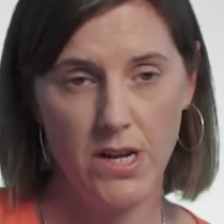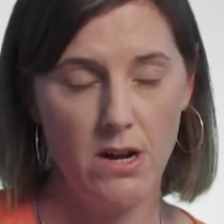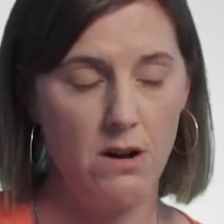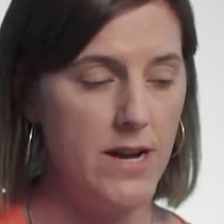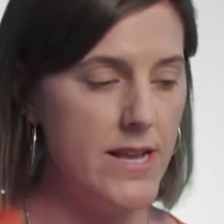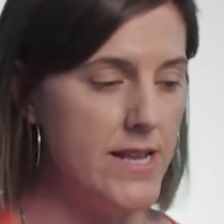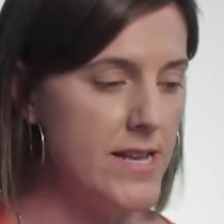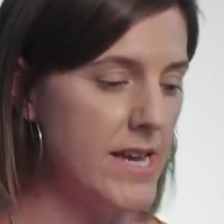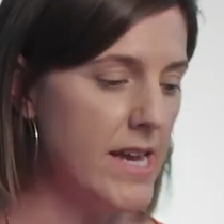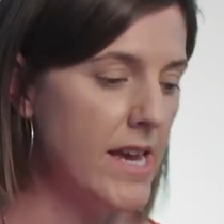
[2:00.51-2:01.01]

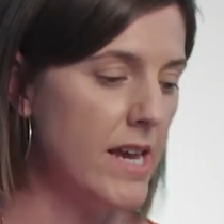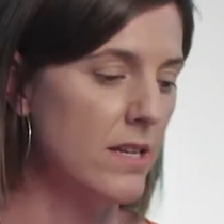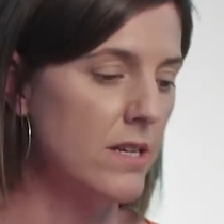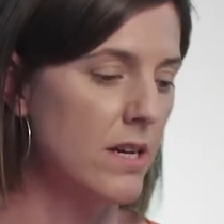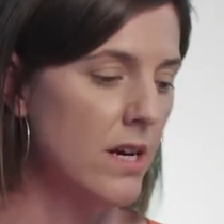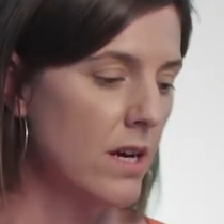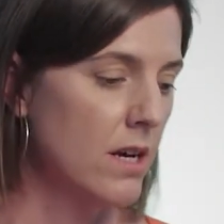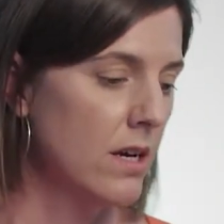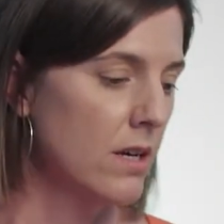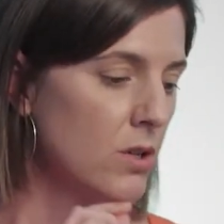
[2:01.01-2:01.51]
I need
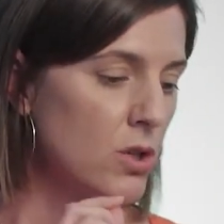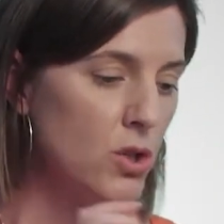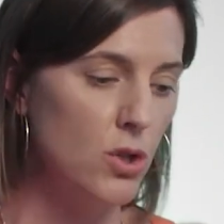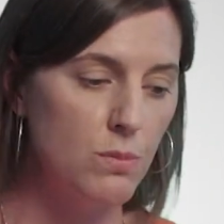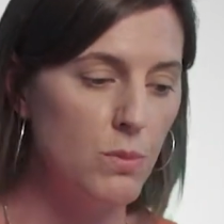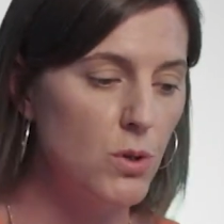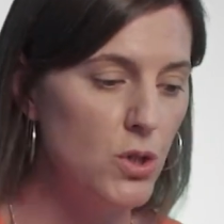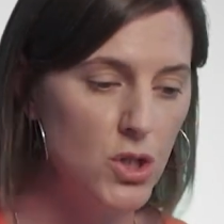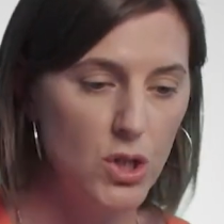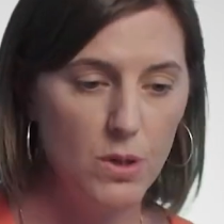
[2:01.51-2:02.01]
2
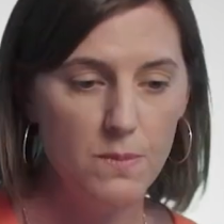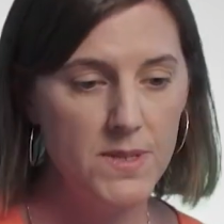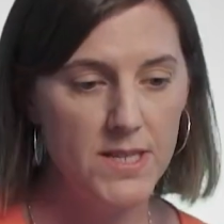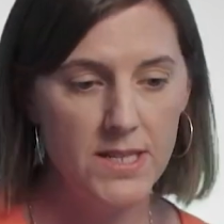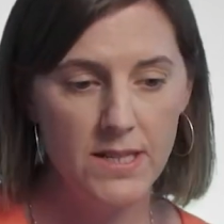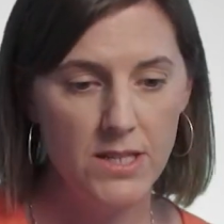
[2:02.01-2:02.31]
more jobs in